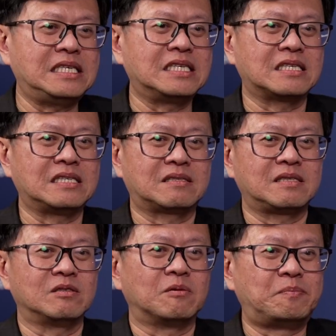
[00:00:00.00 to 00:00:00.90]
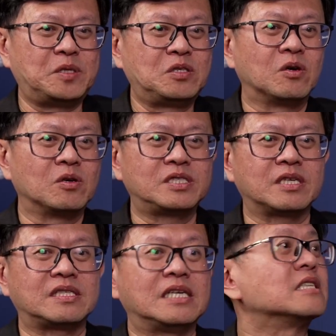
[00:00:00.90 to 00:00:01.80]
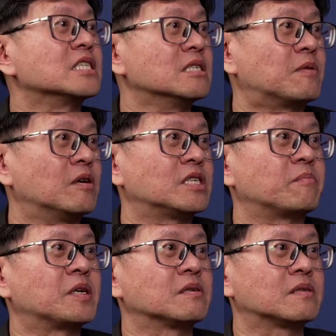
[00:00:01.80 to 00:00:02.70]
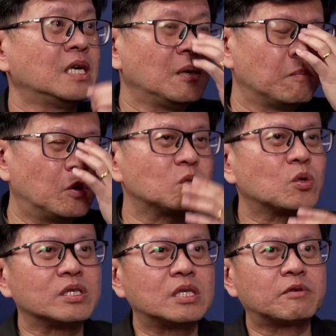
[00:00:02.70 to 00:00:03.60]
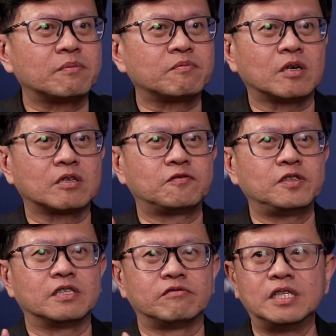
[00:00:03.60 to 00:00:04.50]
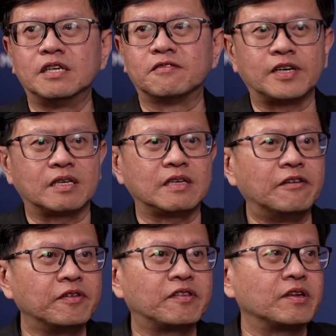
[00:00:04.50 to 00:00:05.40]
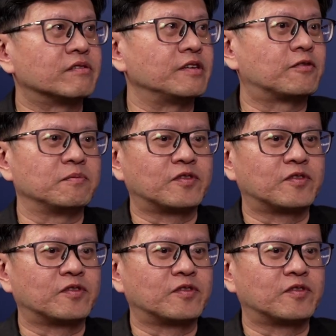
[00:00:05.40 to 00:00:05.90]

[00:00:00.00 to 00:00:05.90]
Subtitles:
is, beyond just a single project, because post-quantum cryptography really affects everything, right? From